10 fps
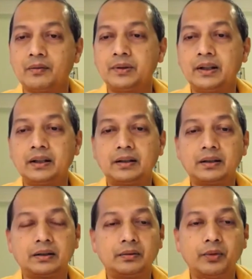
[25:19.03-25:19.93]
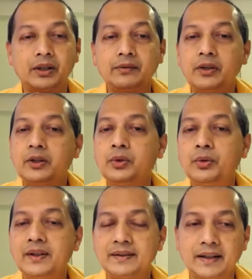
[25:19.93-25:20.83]
that whatever you
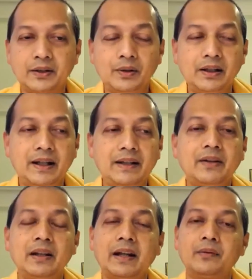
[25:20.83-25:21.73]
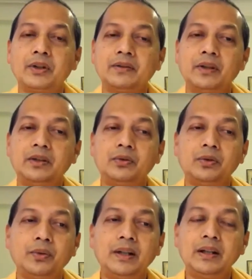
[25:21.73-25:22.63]
do in secular life and whatever you
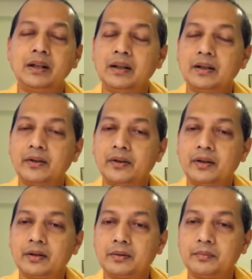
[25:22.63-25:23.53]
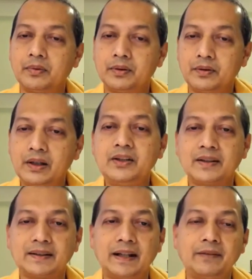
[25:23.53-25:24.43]
do in
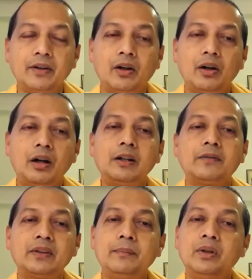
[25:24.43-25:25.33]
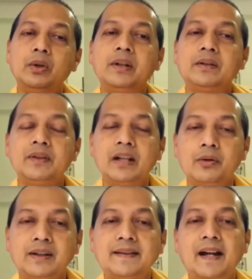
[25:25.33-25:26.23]
religious life, all of them do it
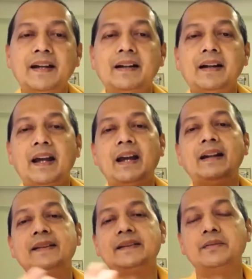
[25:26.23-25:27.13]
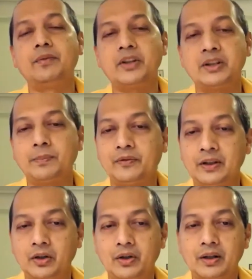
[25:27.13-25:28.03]
without desire and as the worship of
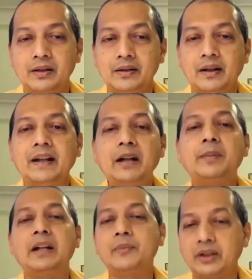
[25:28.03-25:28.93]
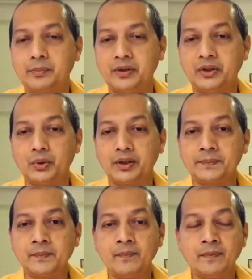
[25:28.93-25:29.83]
the Lord. And that becomes Karma Yoga.
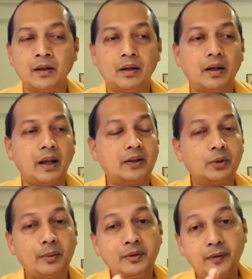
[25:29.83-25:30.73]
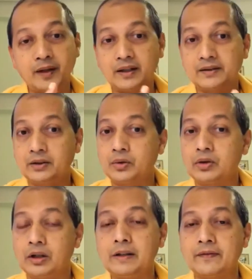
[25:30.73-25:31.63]
And Swami Vivekananda took
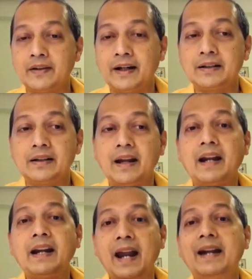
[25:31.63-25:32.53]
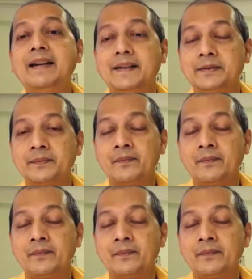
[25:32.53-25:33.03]
all of that and added